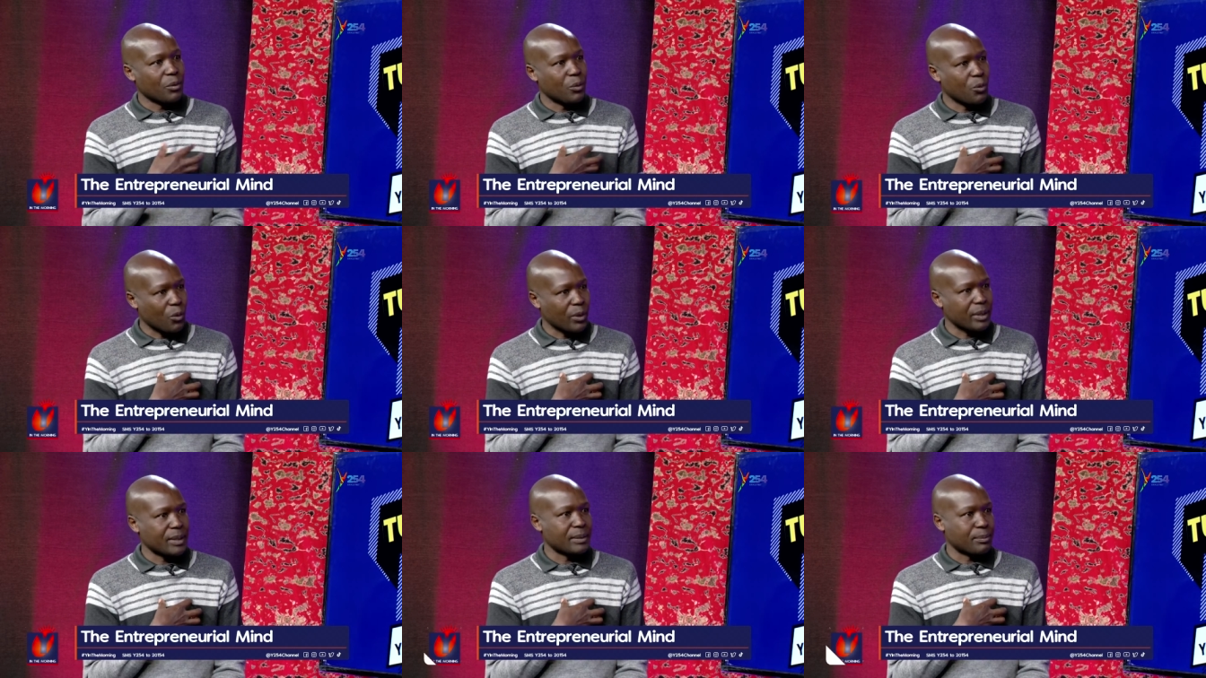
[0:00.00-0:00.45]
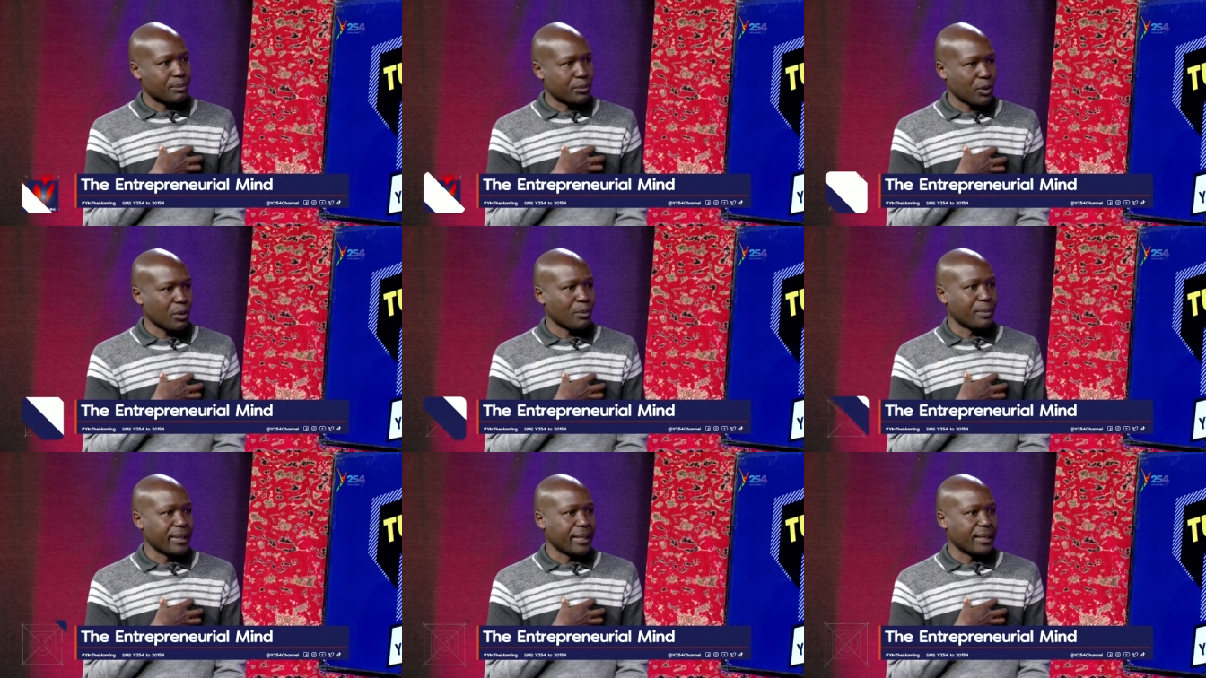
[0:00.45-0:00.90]
what
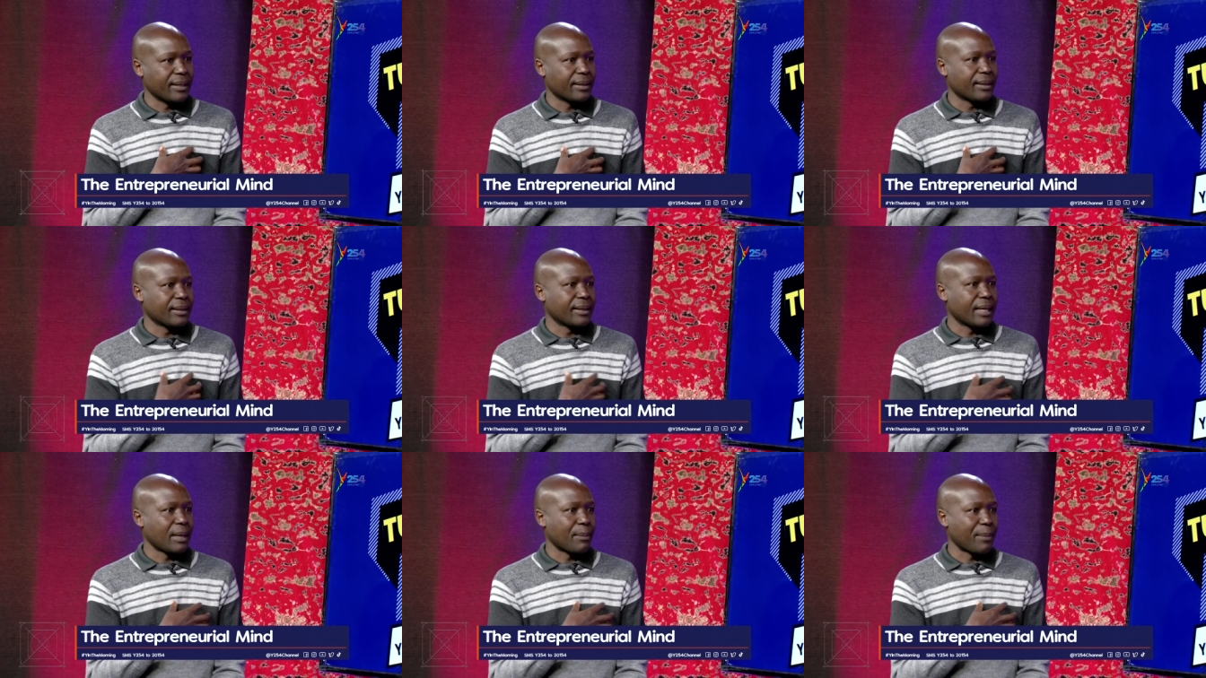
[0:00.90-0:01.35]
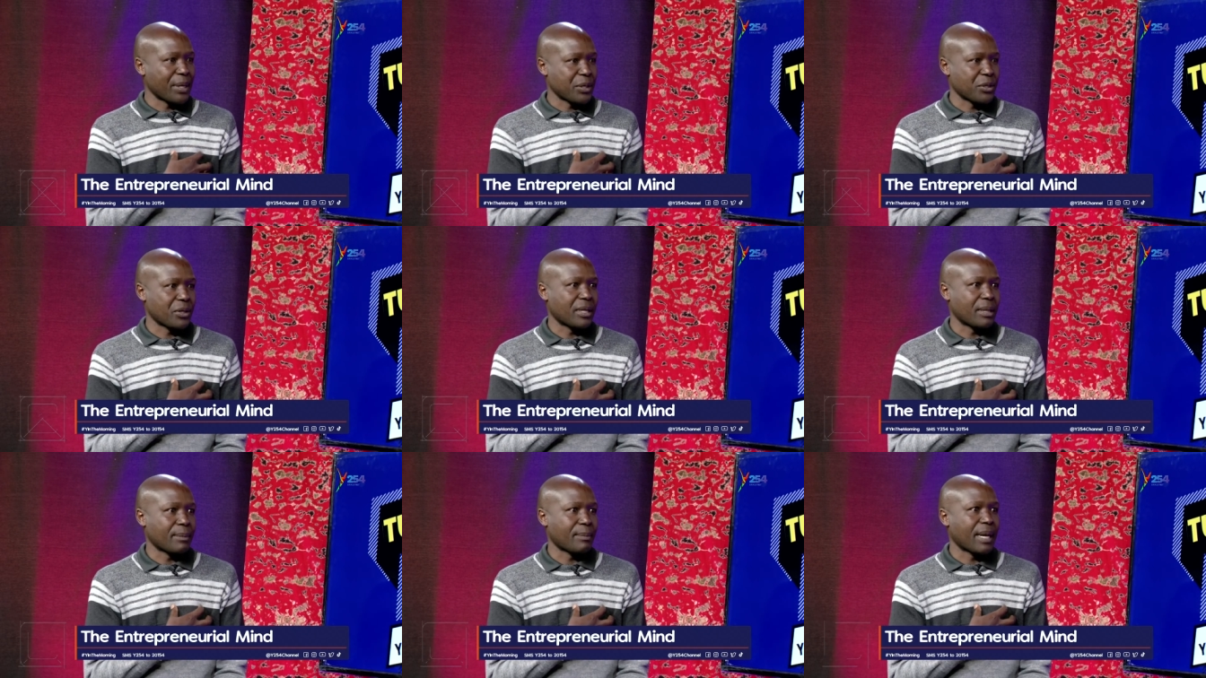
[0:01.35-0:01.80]
probably they are
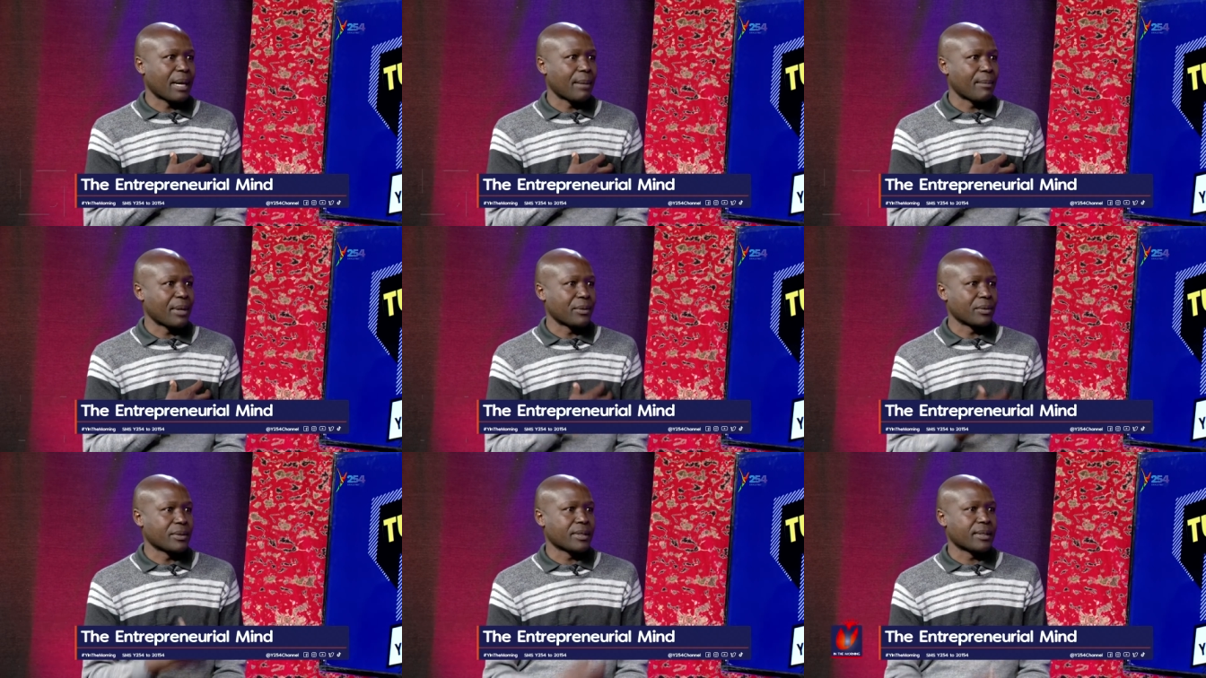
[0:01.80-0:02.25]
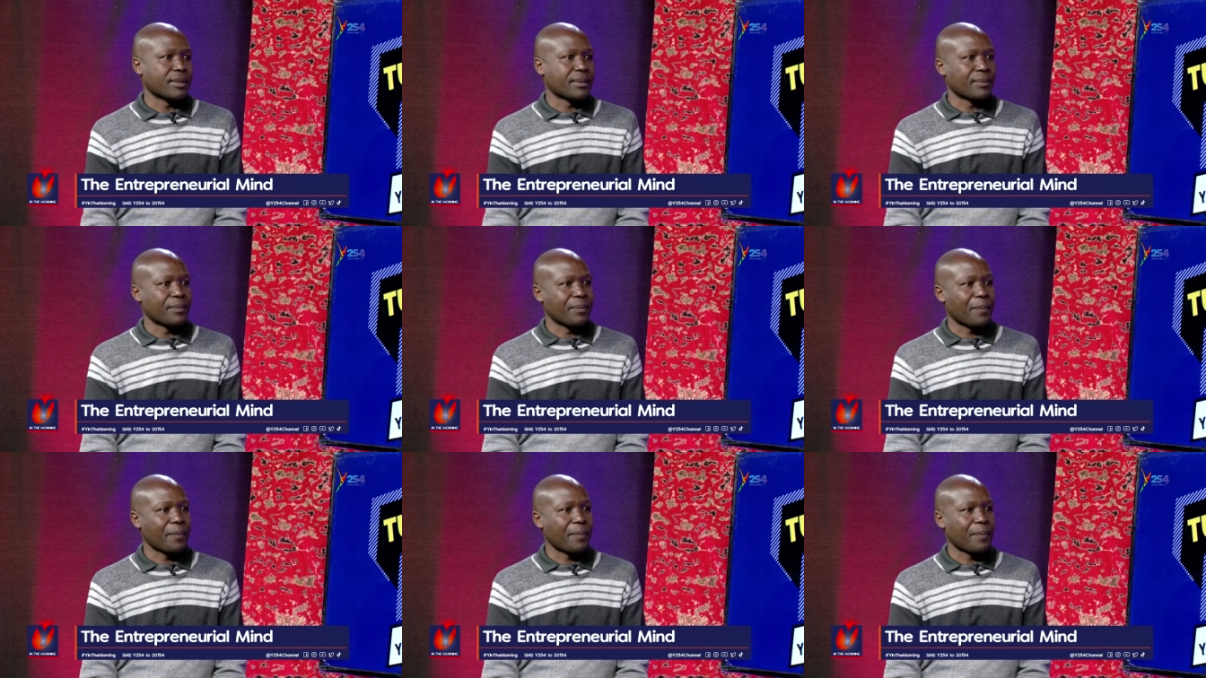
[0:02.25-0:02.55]
passionate about.